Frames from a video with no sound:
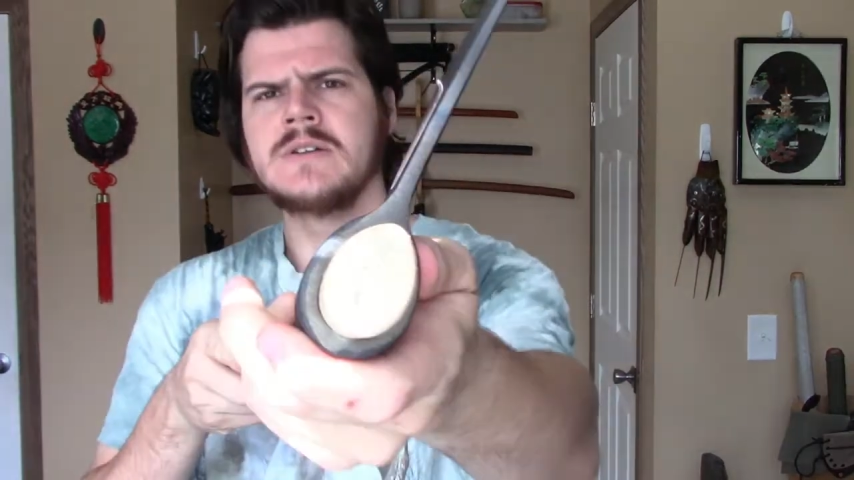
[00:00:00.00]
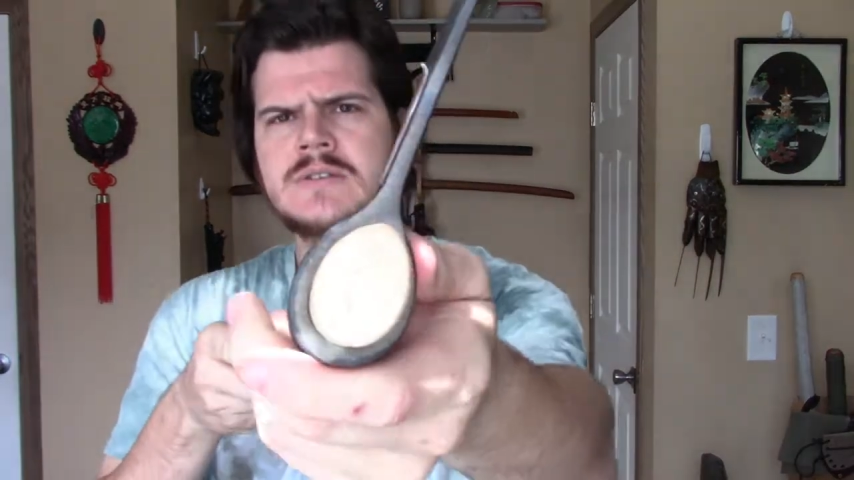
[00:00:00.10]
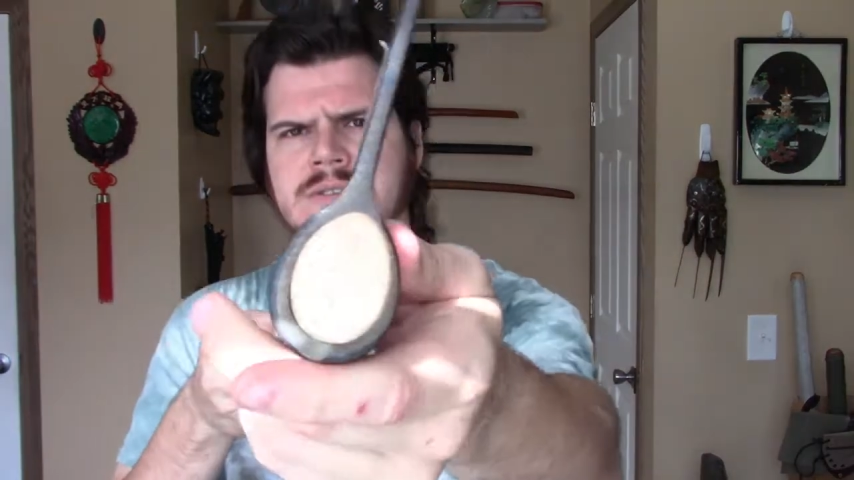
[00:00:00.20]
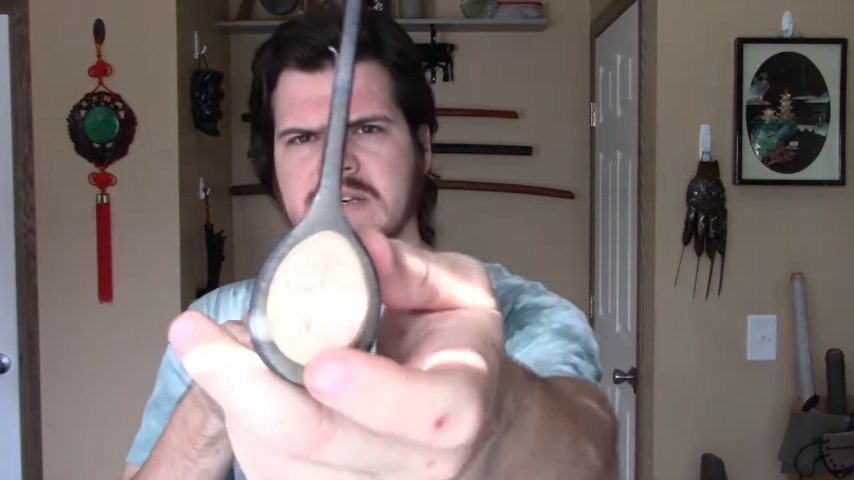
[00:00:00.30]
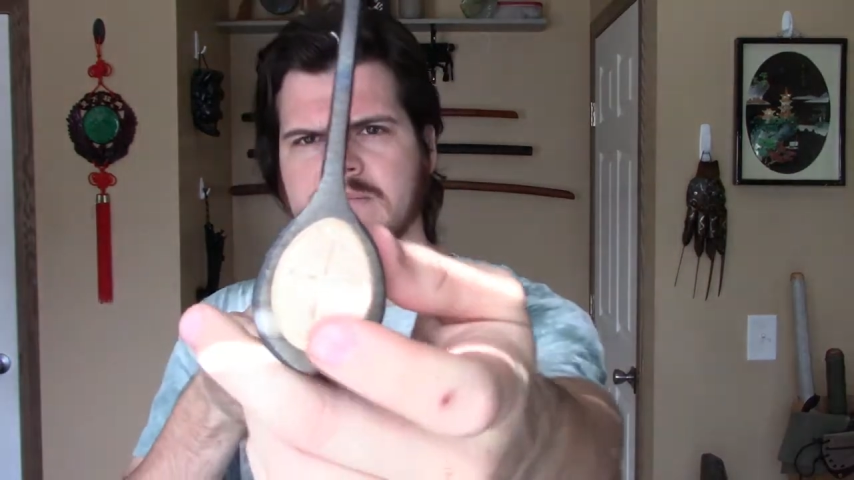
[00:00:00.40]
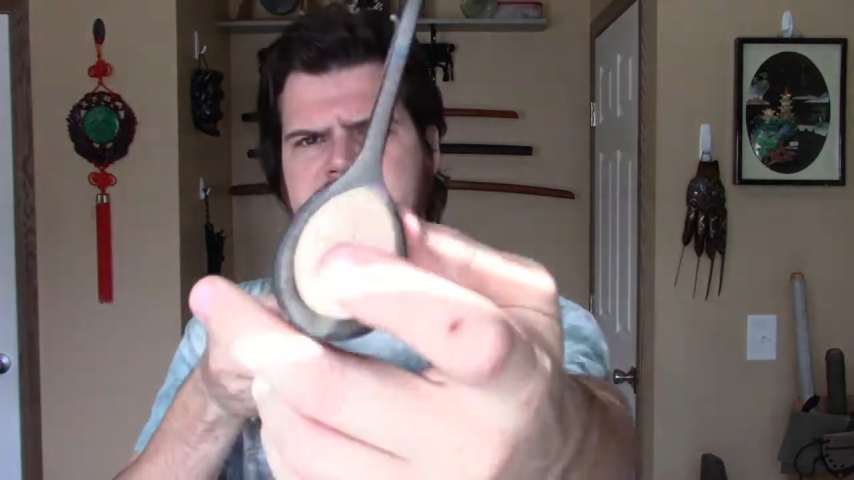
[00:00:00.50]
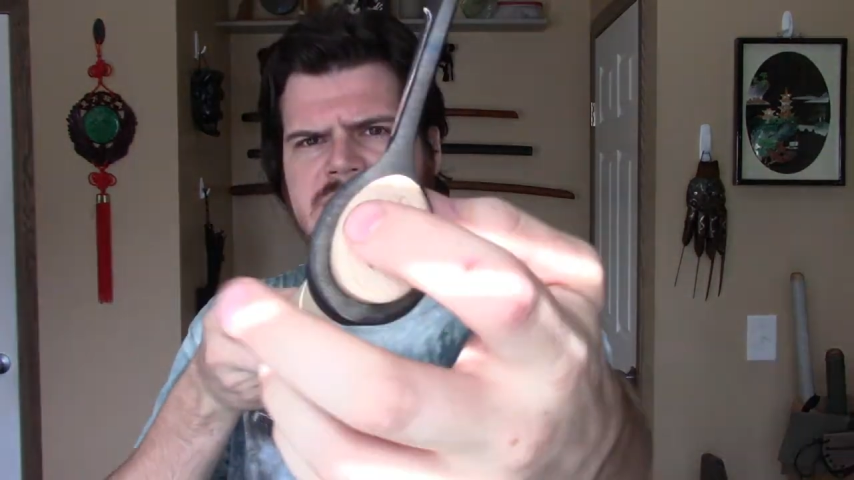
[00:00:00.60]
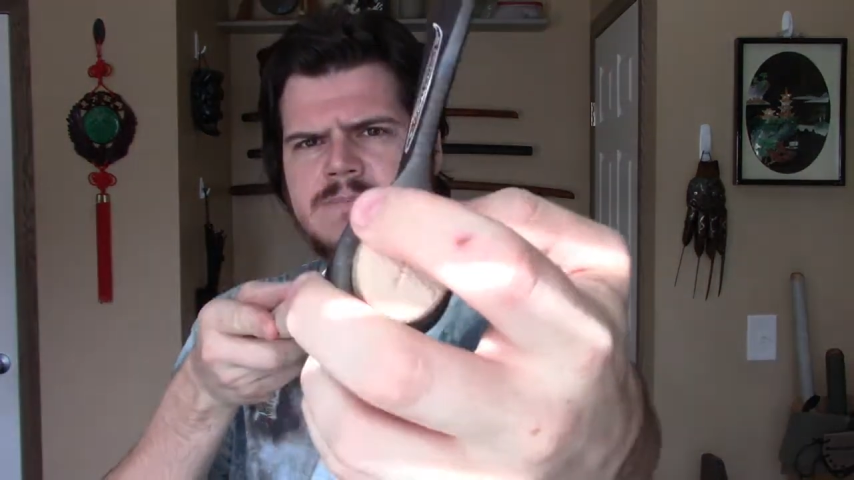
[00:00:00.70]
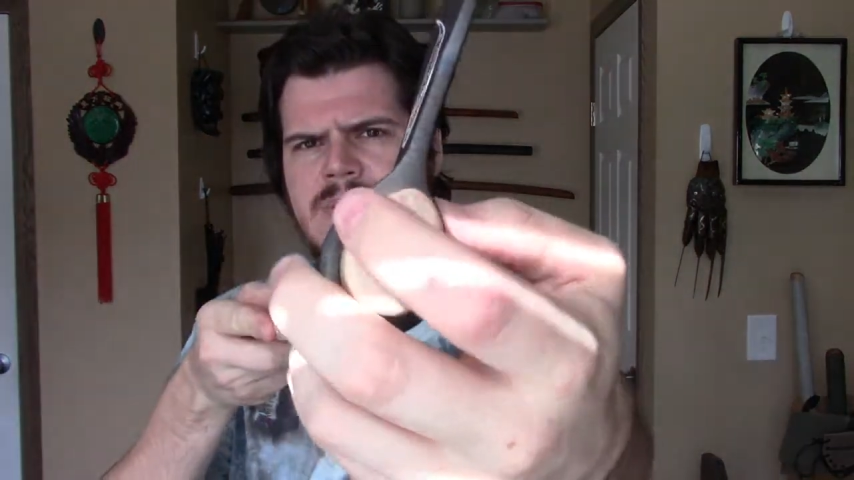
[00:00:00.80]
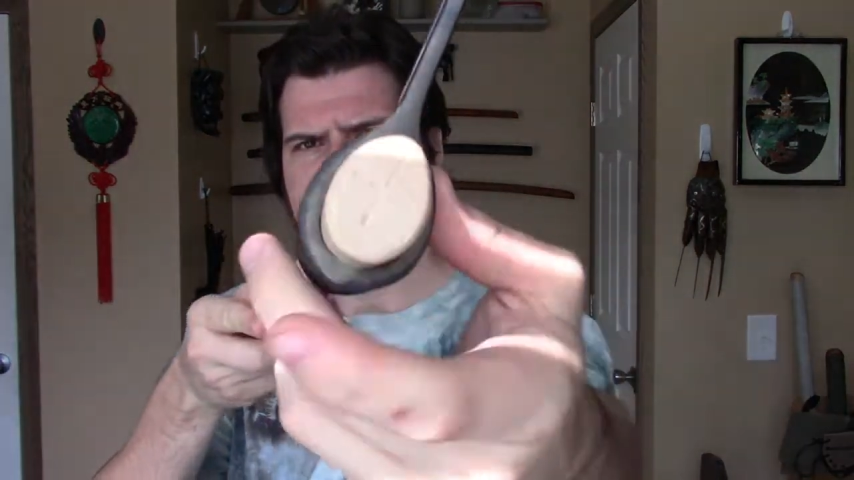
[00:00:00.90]
some
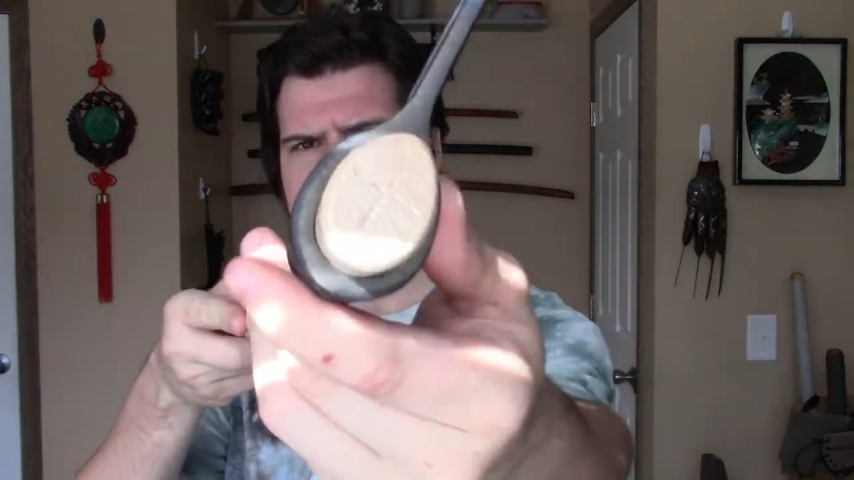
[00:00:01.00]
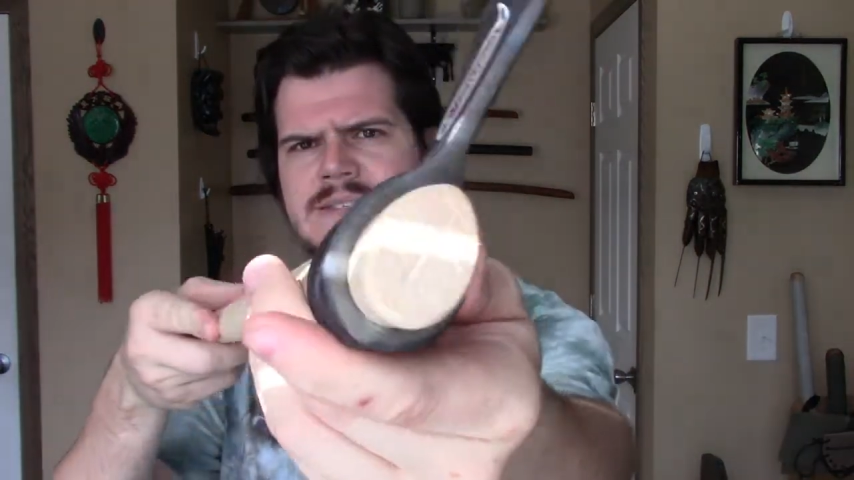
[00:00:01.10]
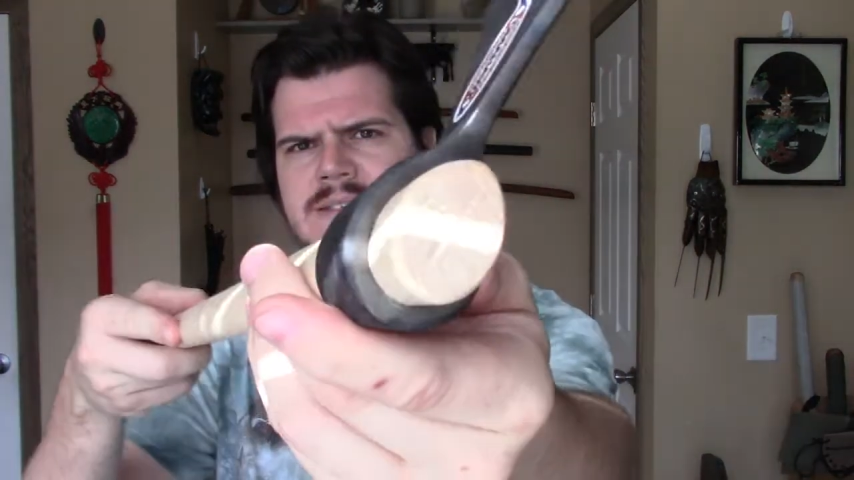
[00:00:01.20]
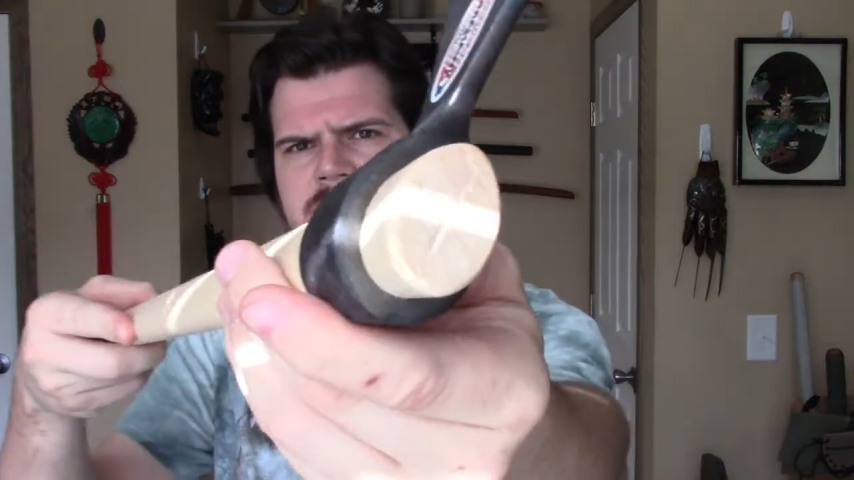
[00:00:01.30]
space.